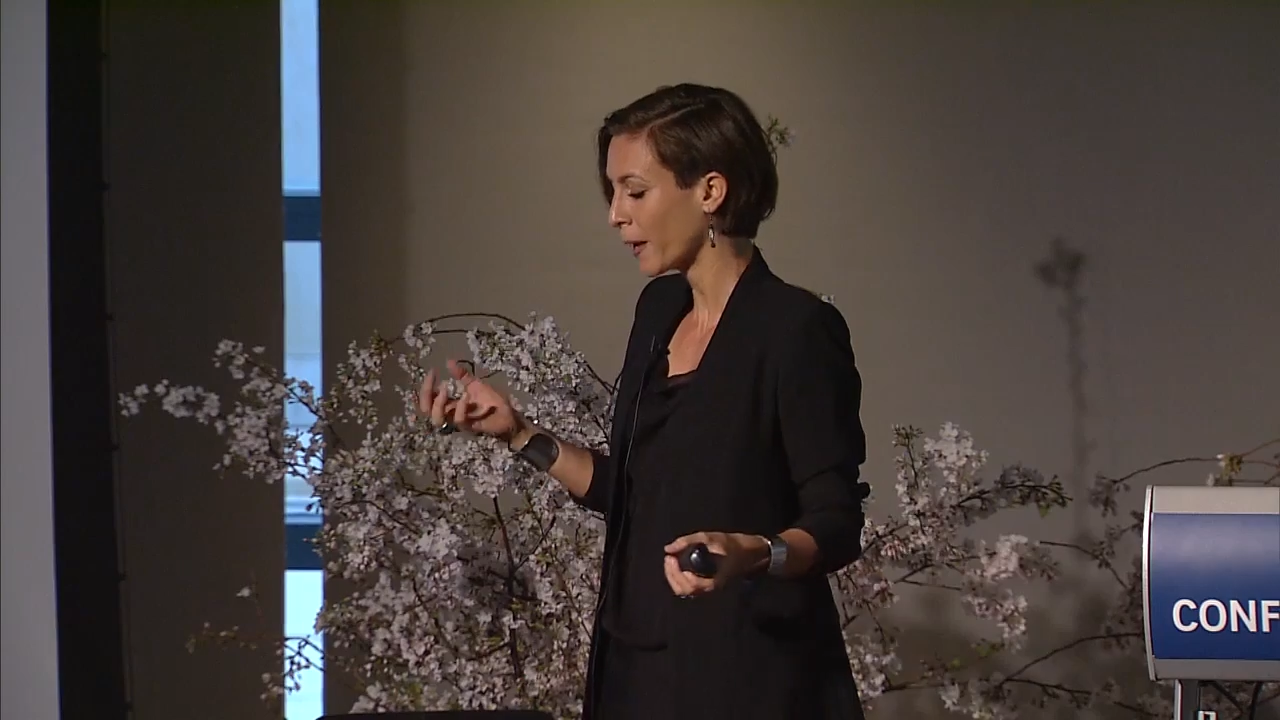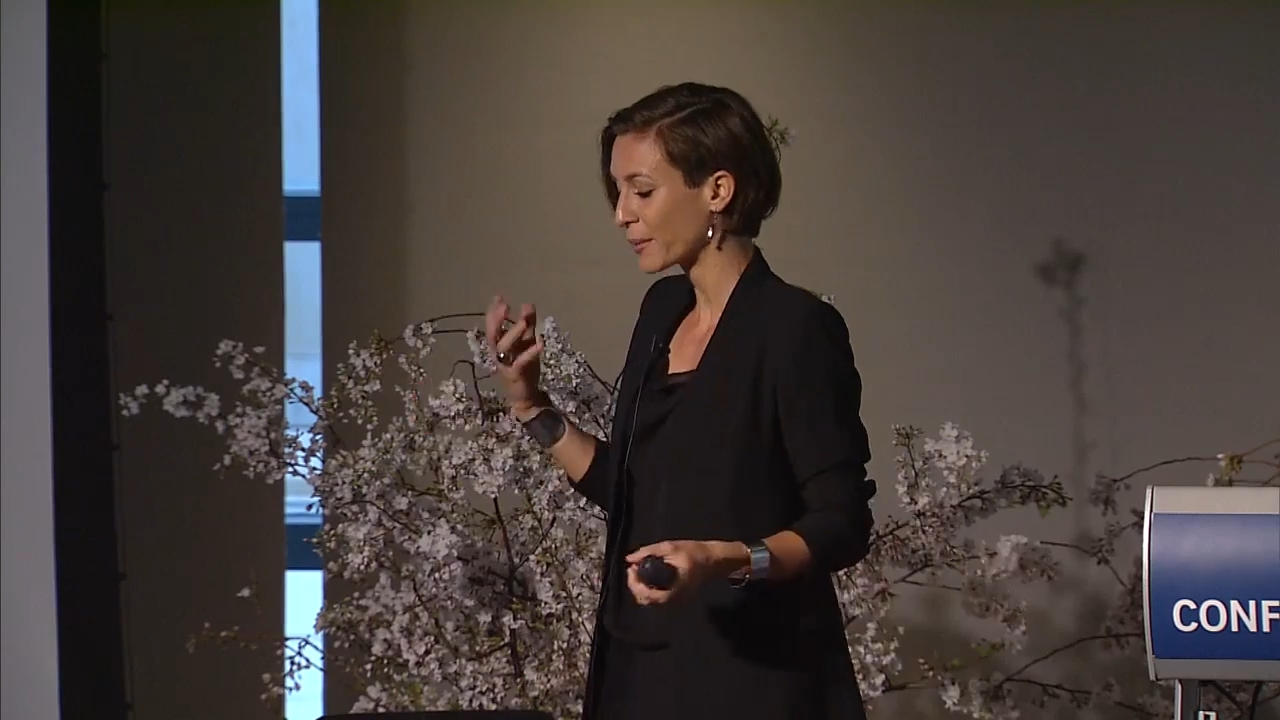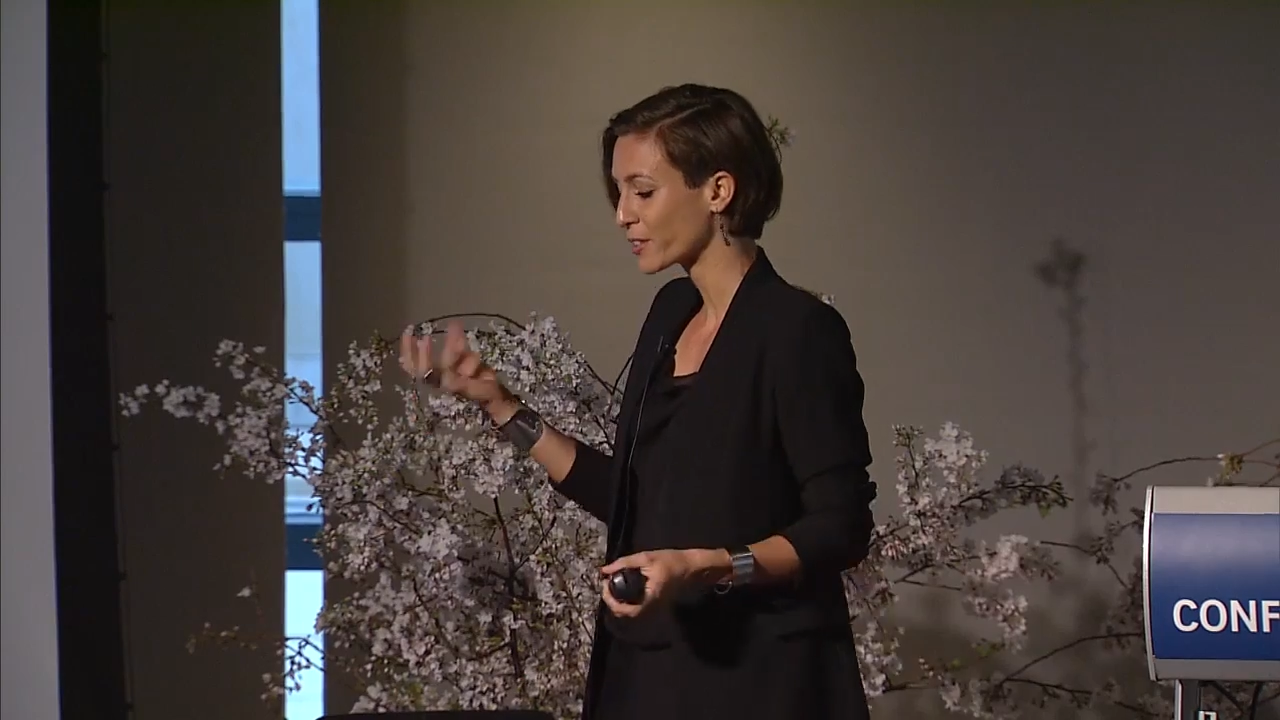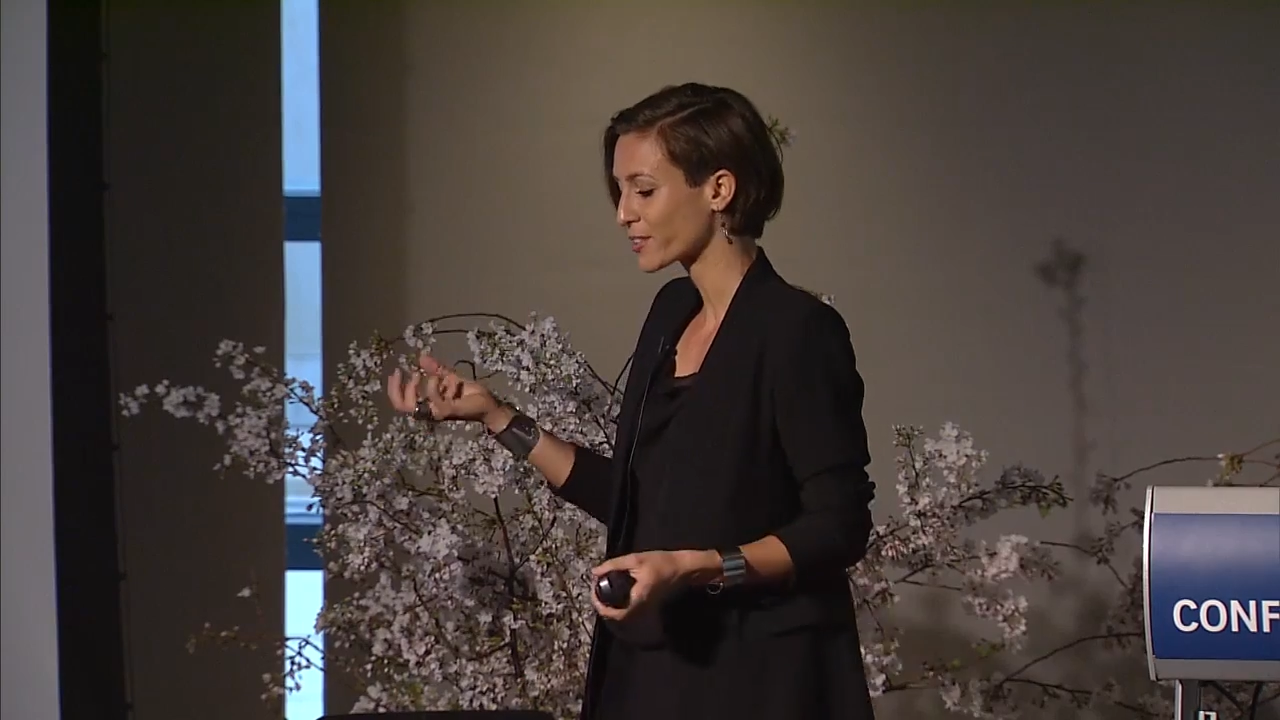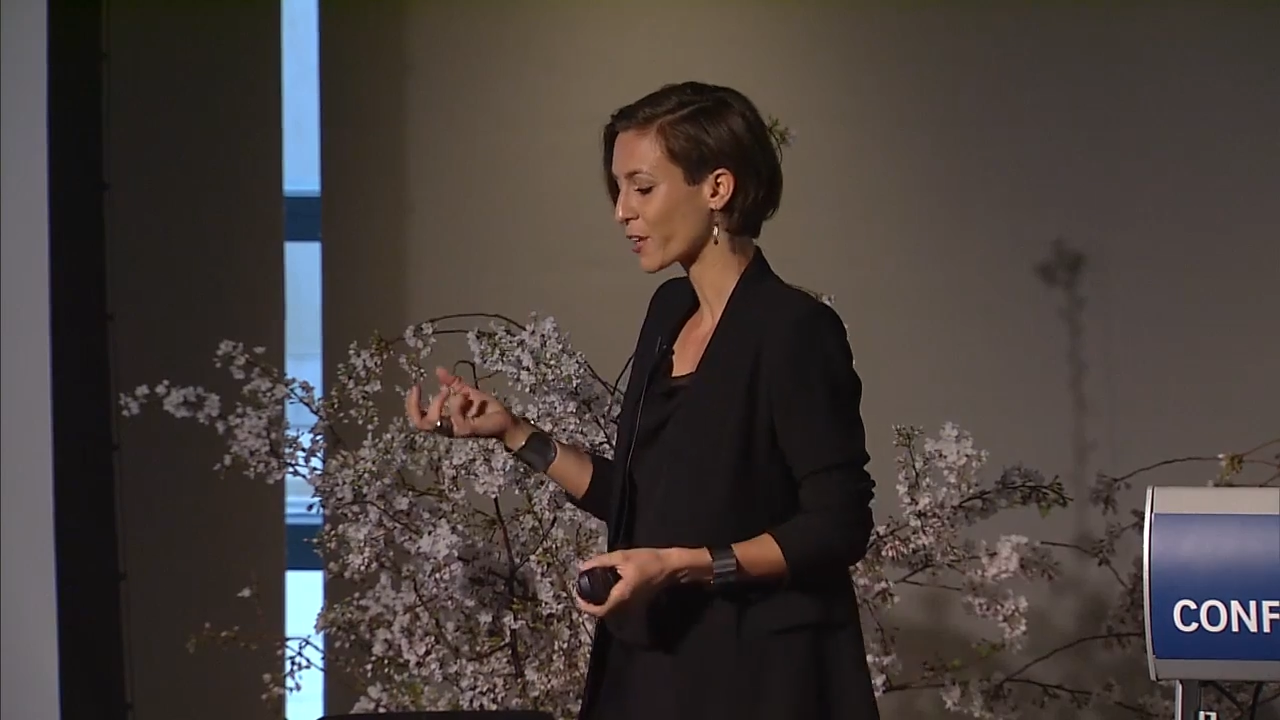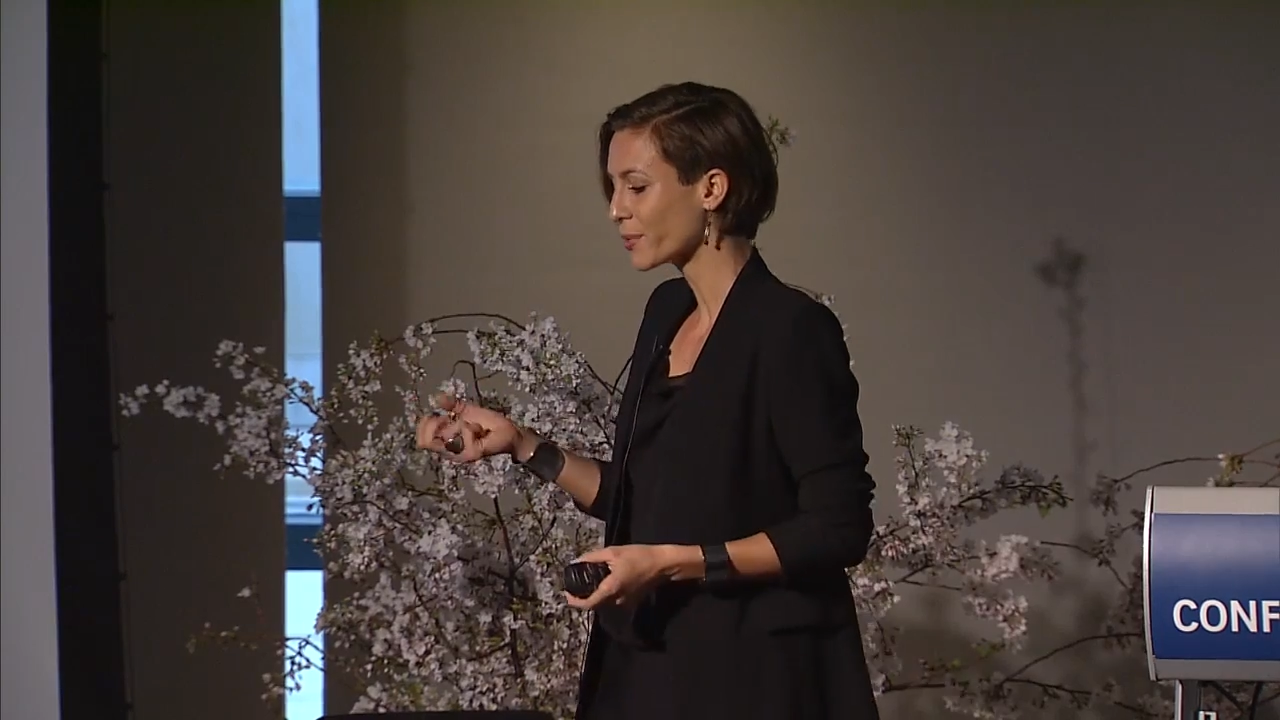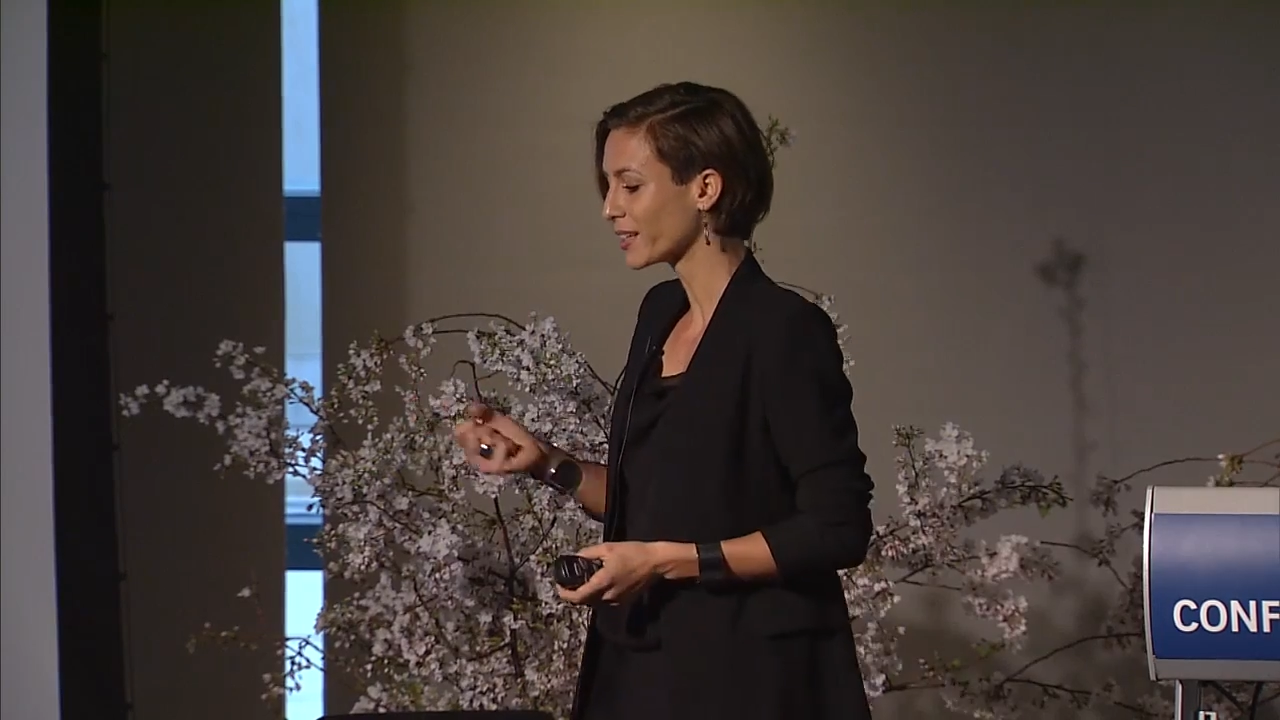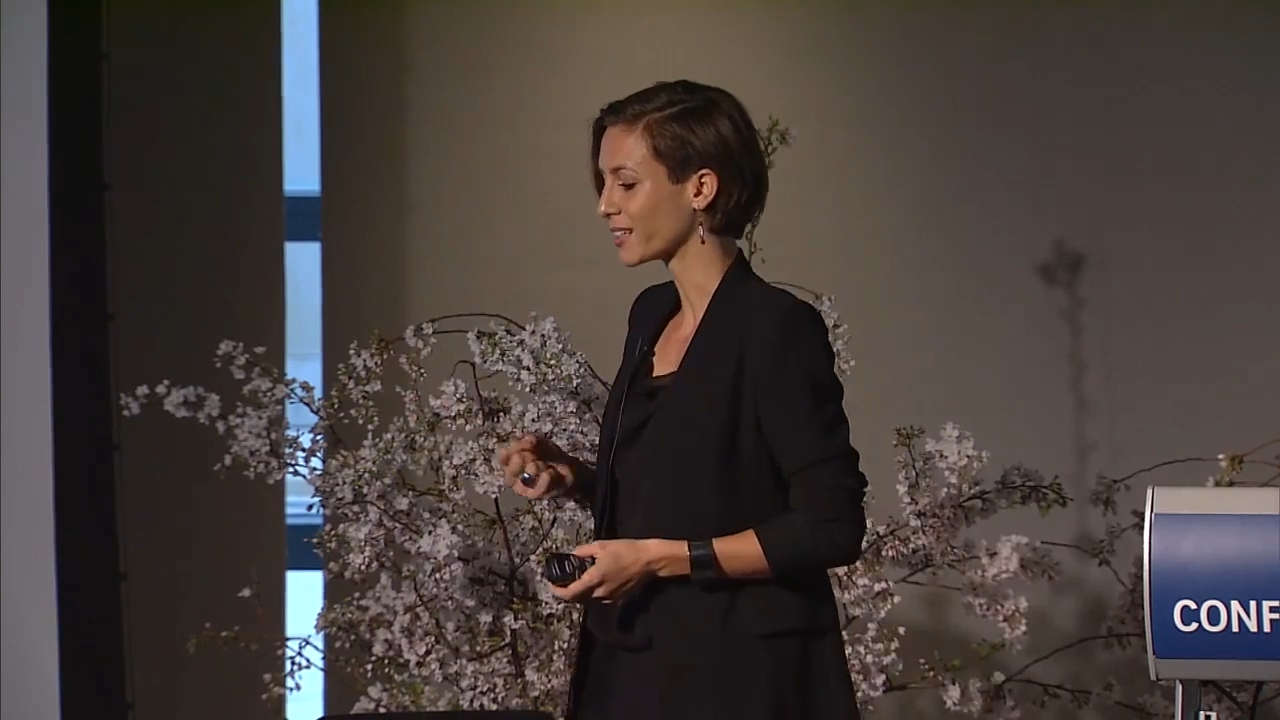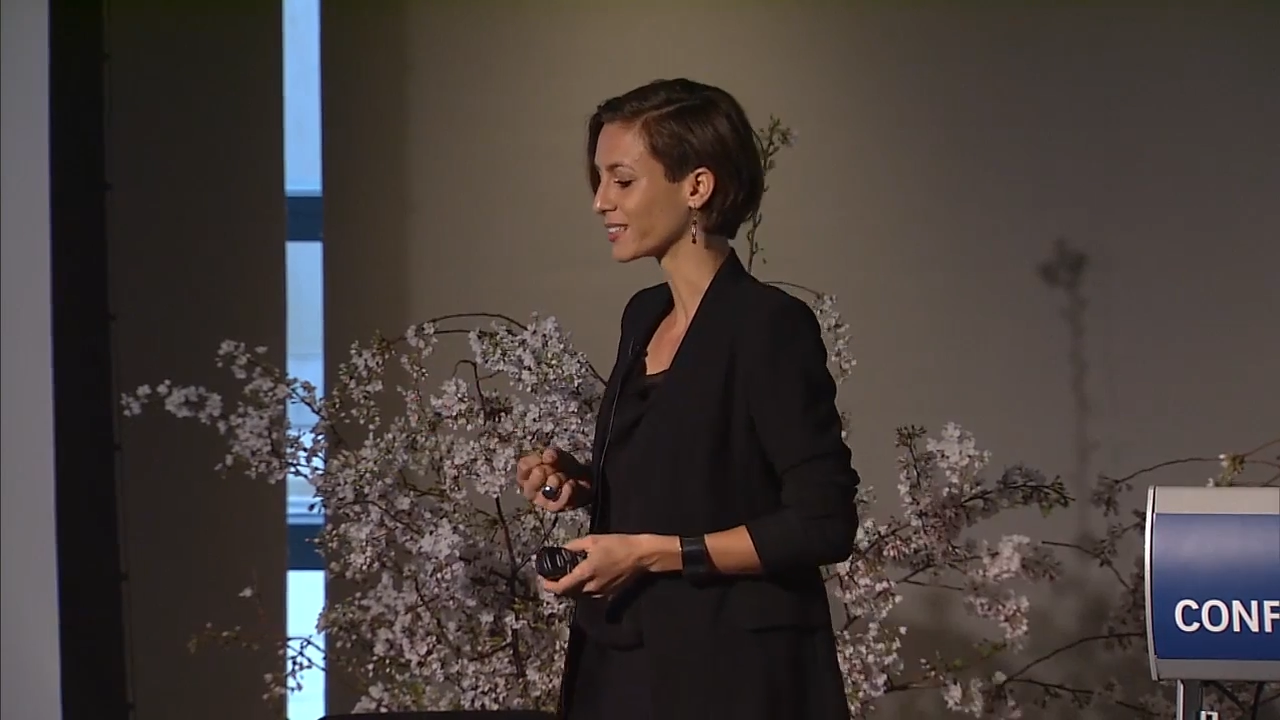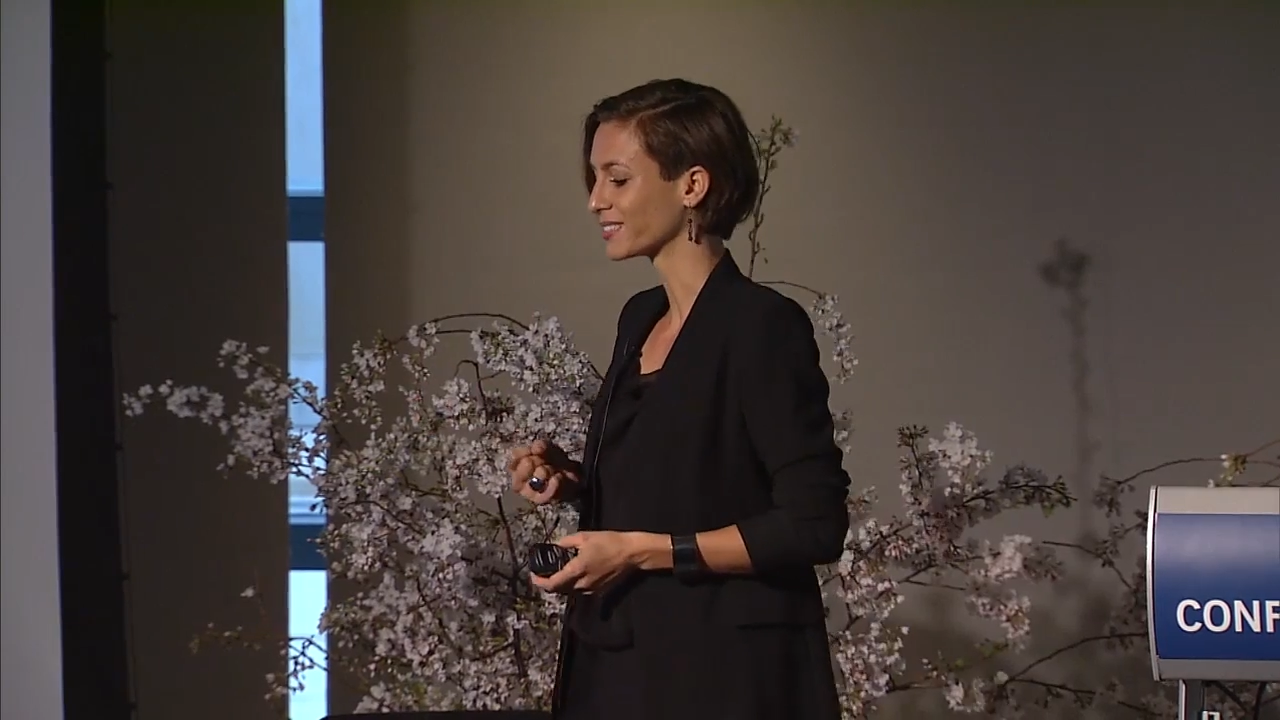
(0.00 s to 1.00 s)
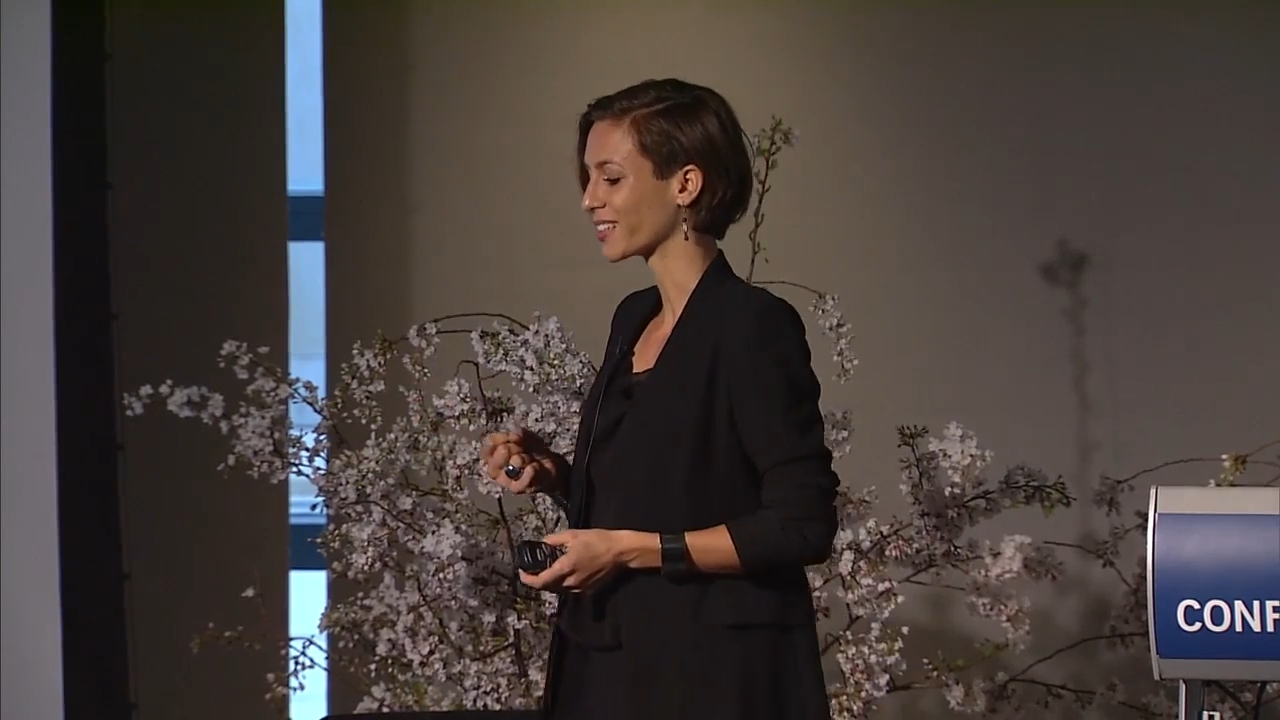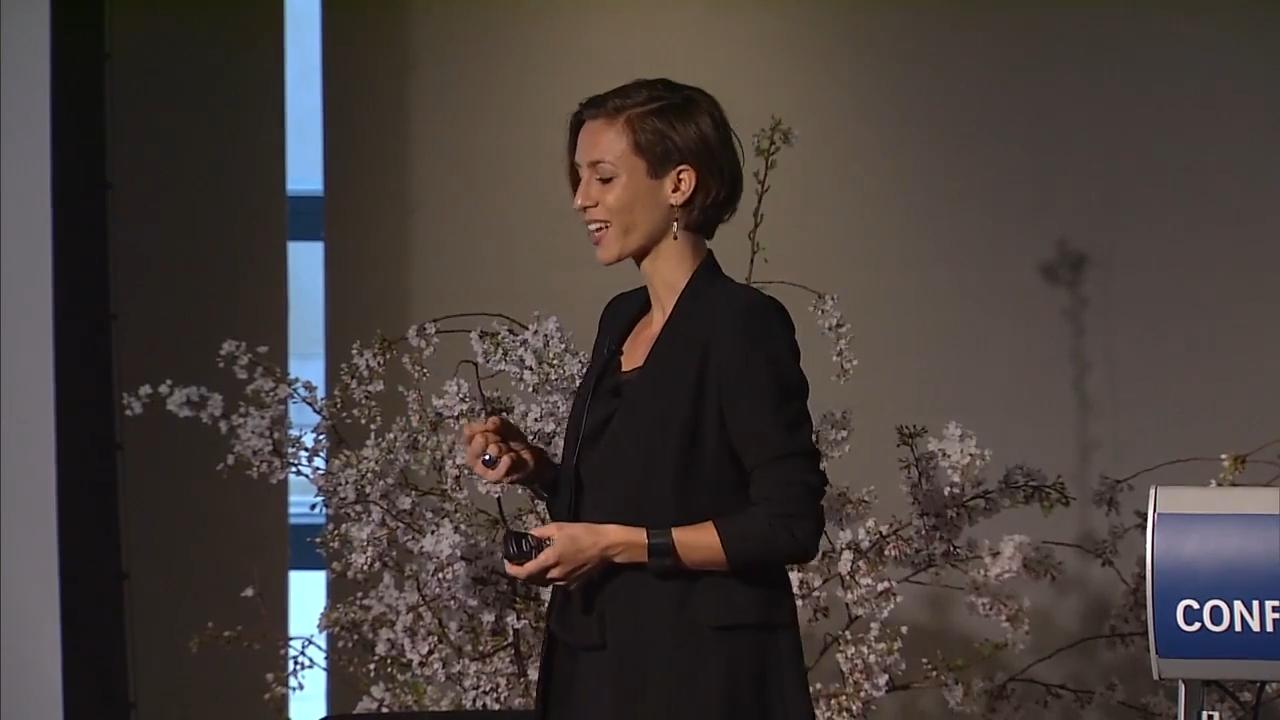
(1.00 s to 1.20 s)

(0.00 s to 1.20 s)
because I realized that